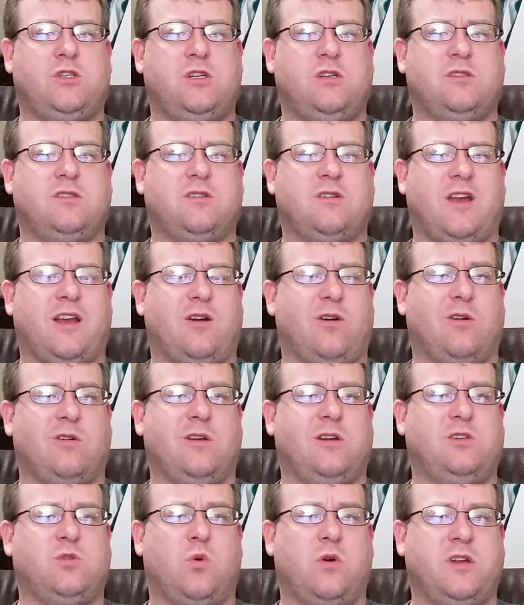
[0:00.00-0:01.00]
She's like
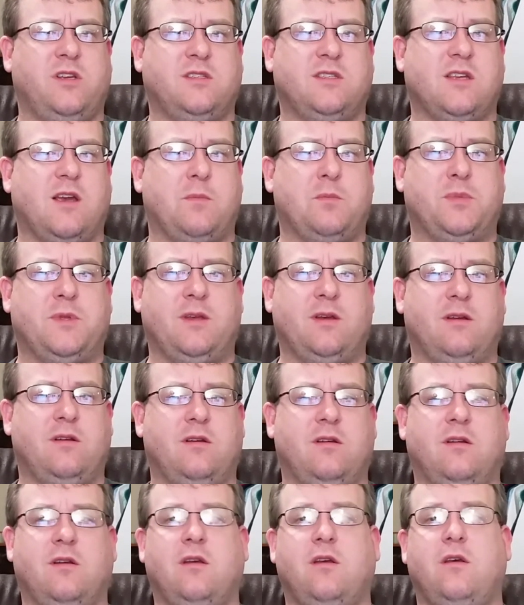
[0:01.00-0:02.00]
early 20
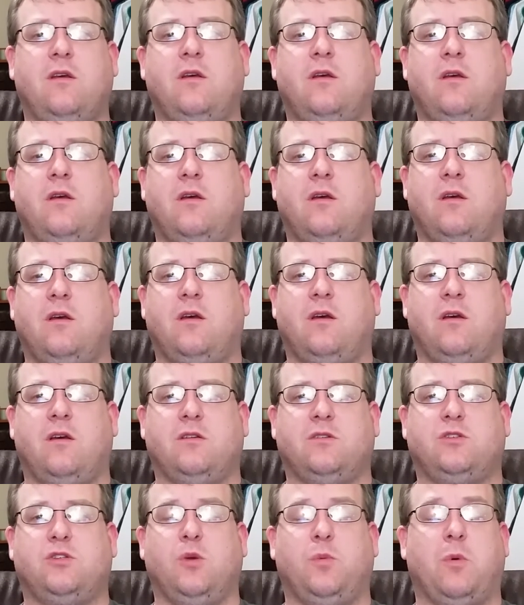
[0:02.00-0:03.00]
something.
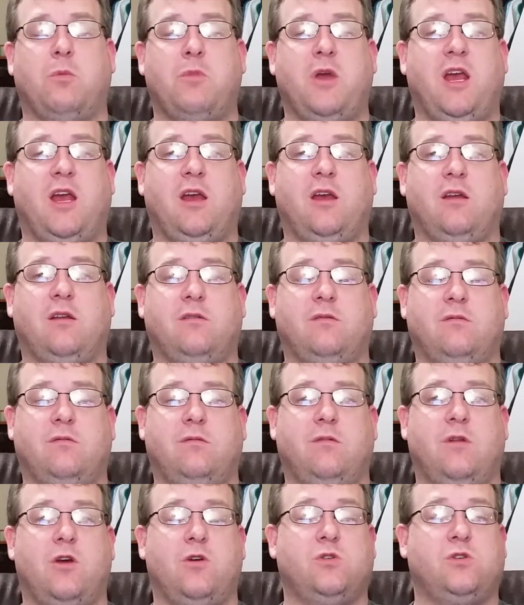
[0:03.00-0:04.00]

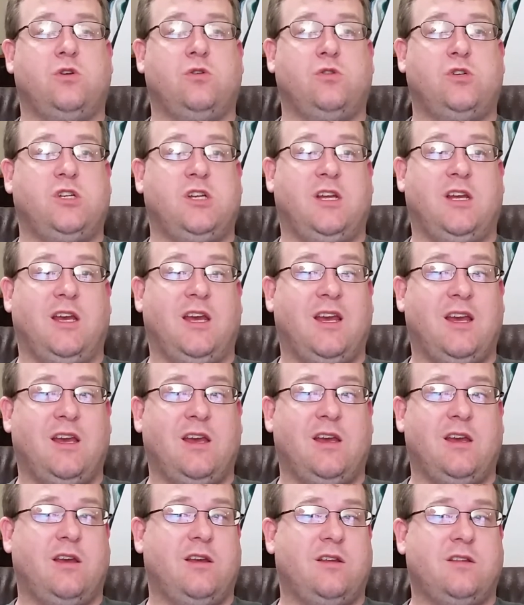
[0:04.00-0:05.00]
Superman knows who she
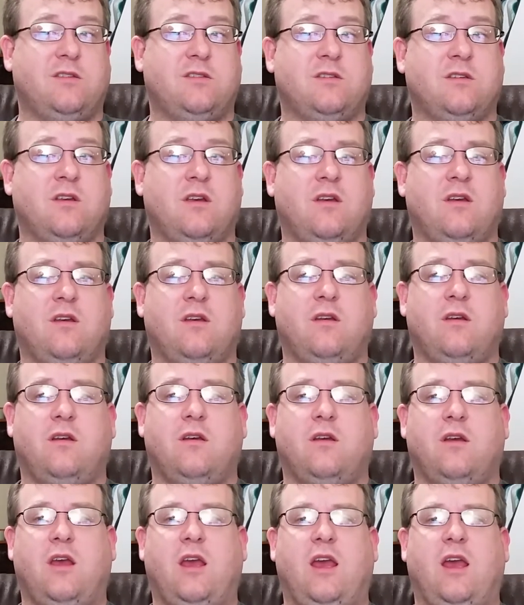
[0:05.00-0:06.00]
is,
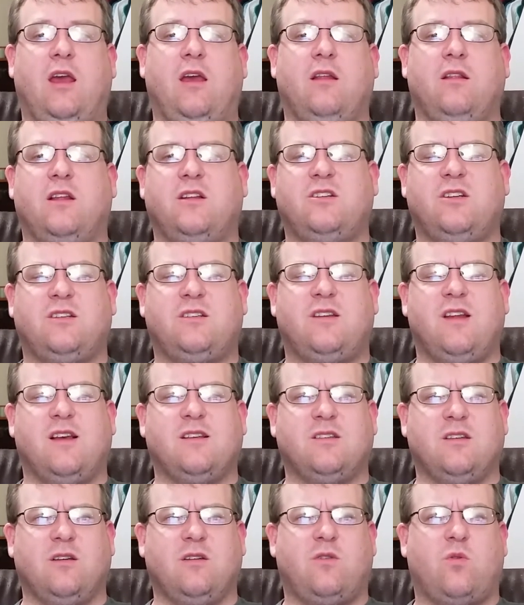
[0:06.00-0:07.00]
and that just
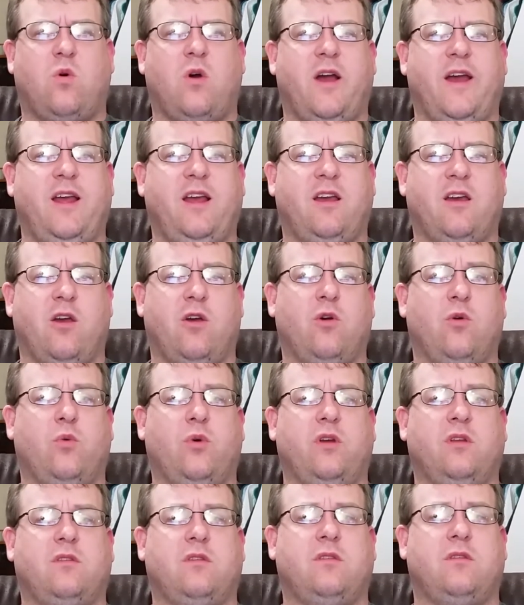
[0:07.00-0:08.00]
doesn't quite go
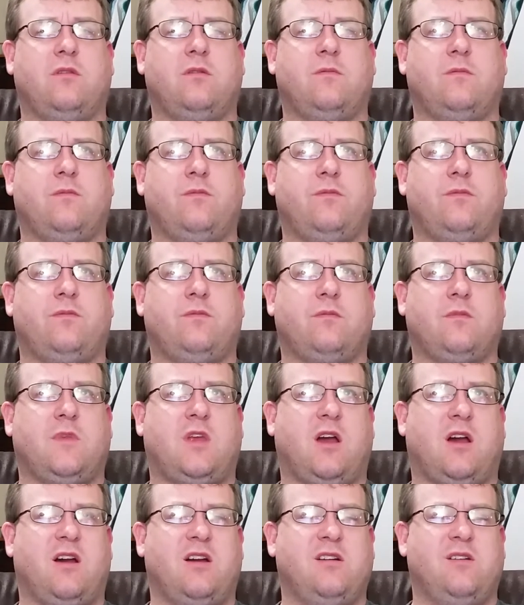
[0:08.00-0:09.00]
with
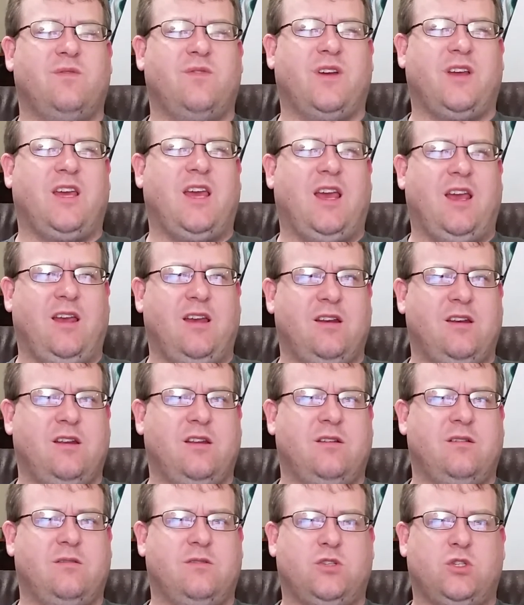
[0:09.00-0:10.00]
kind of a
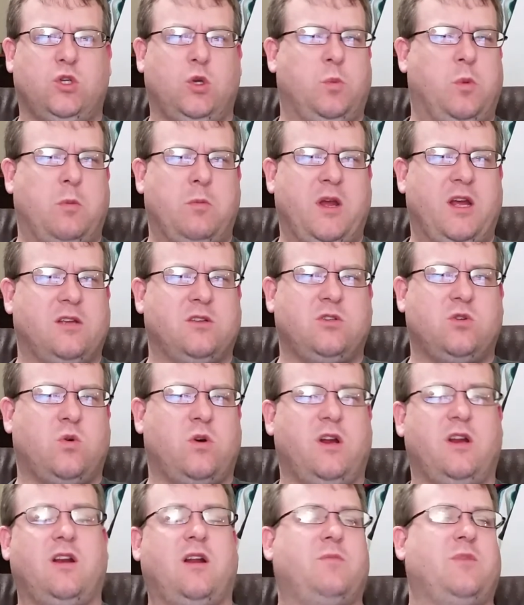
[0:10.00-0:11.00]
candid Superman
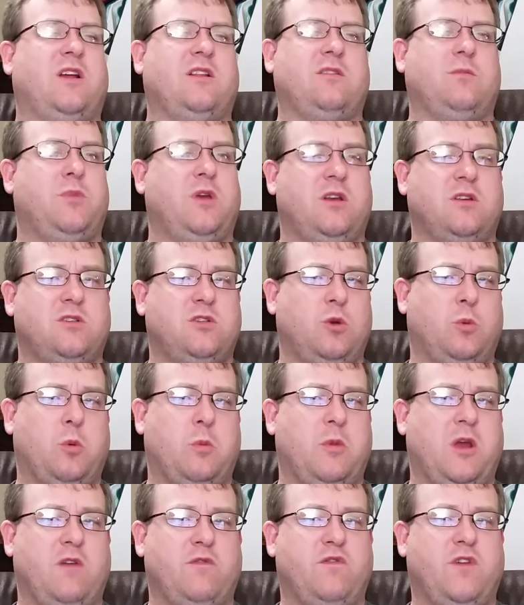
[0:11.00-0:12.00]
story. And I'm not the biggest
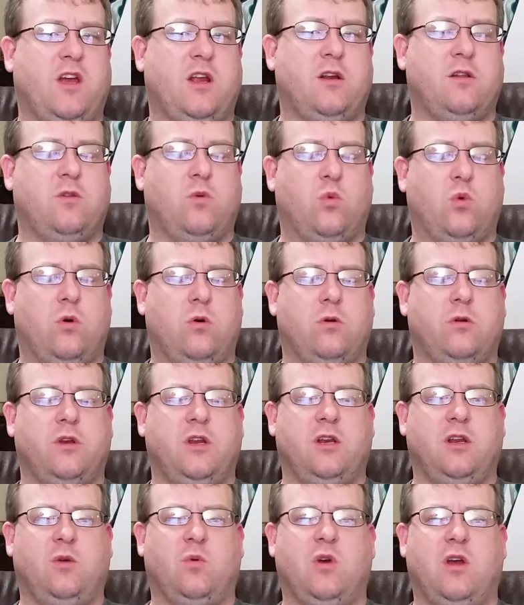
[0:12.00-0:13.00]
Superman fan in the
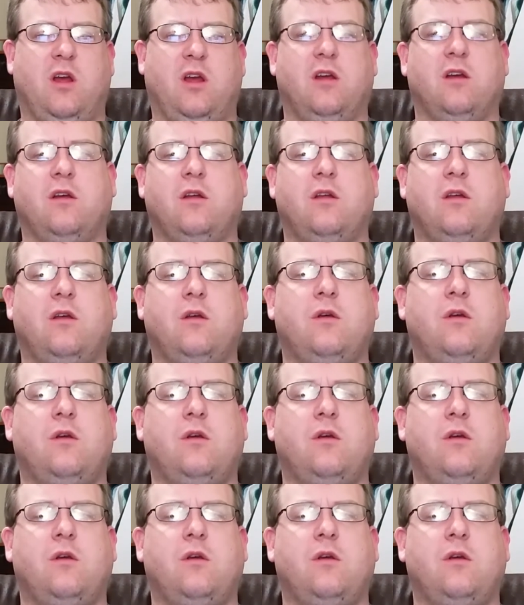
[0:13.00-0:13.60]
world anyway,